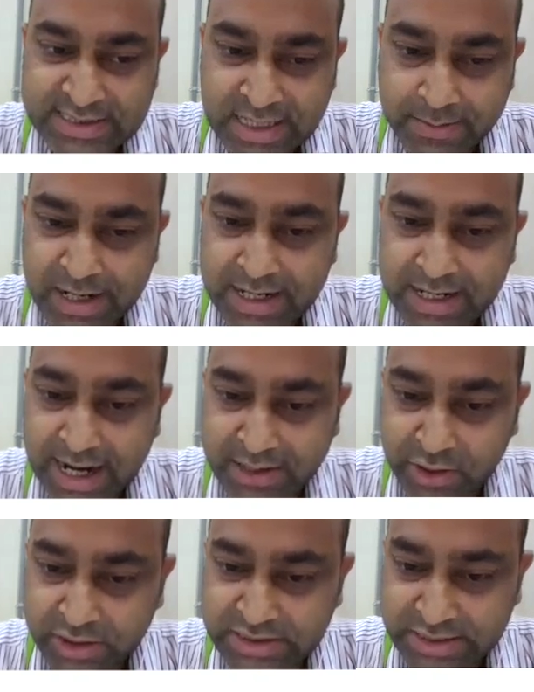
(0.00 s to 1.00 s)

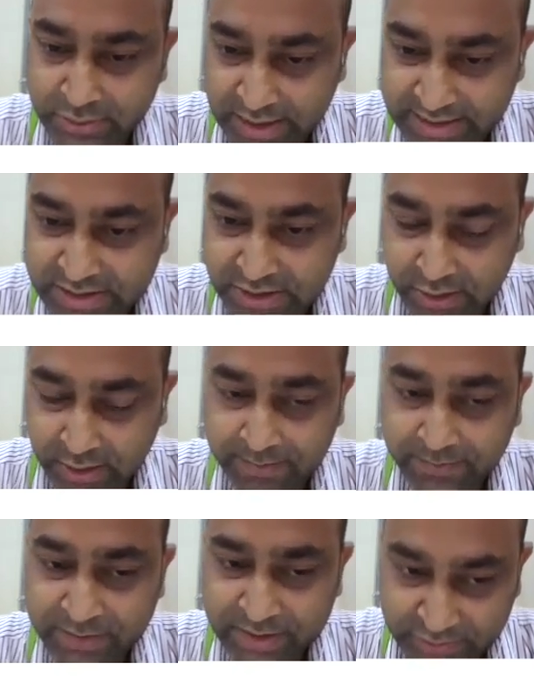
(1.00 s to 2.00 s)
7-dehydroxycholesterol
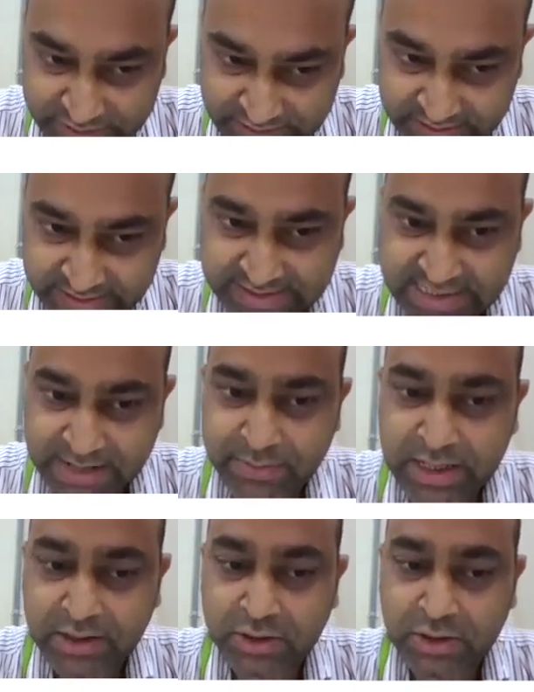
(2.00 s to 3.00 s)
using the
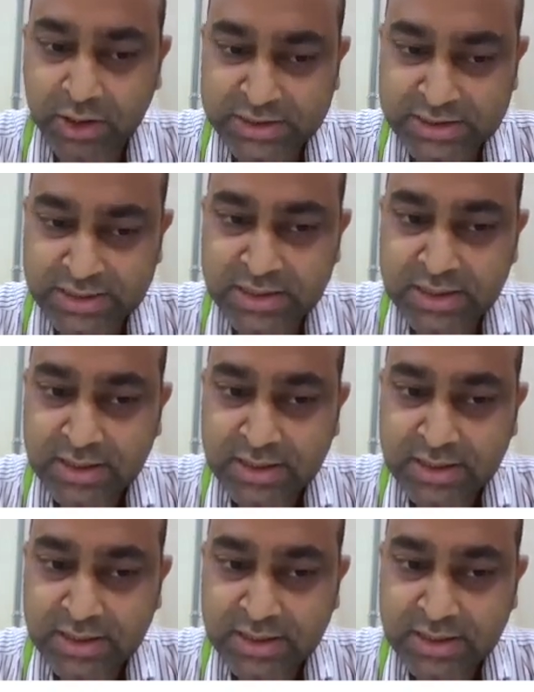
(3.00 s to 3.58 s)
same technology